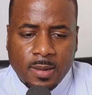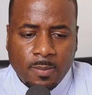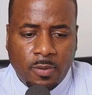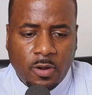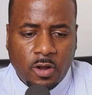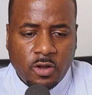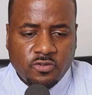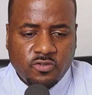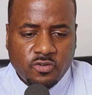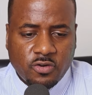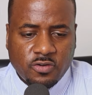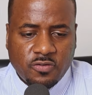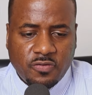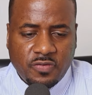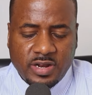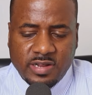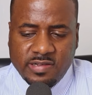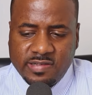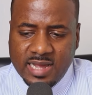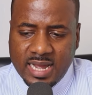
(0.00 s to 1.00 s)
Paul George
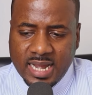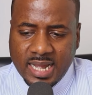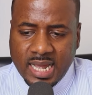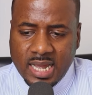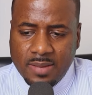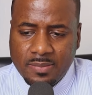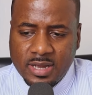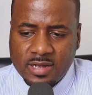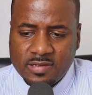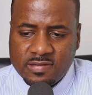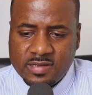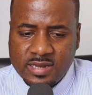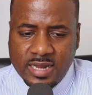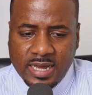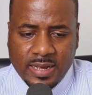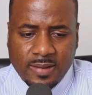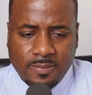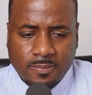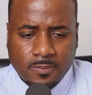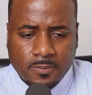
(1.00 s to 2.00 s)
finished that game
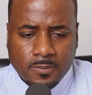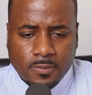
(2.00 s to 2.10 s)
yesterday